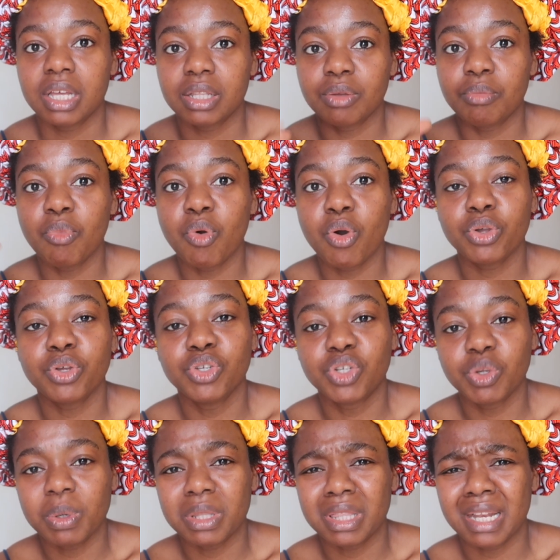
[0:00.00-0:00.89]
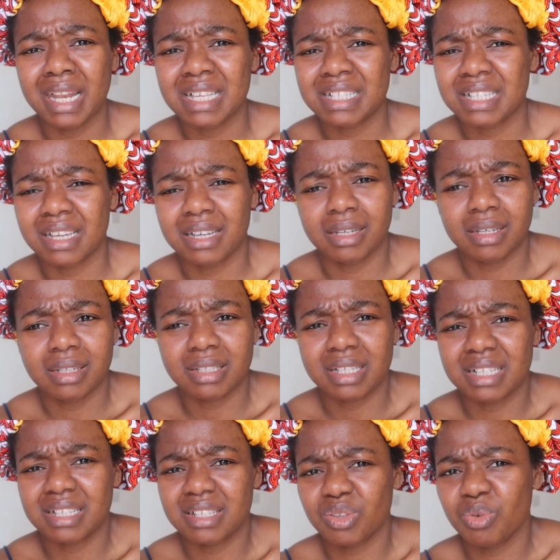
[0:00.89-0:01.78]
the more you do it, the less it
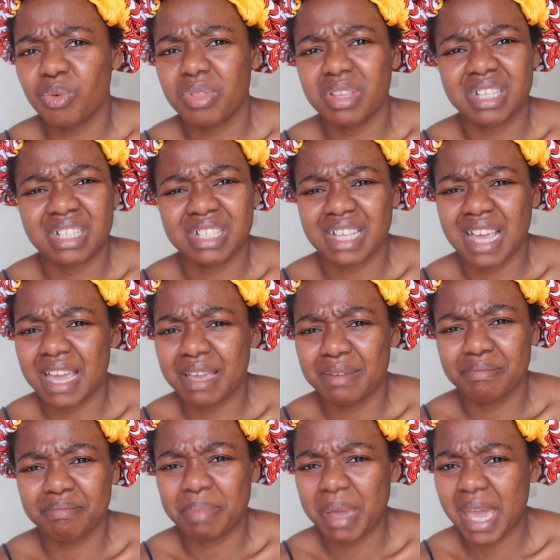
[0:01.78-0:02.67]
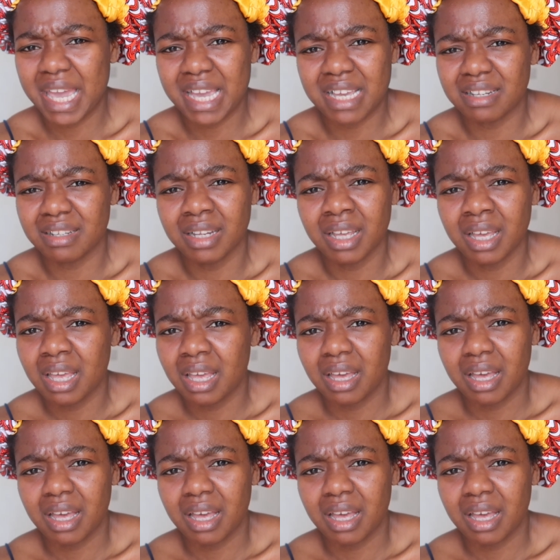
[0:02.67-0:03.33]
hurts. It's still the same pain.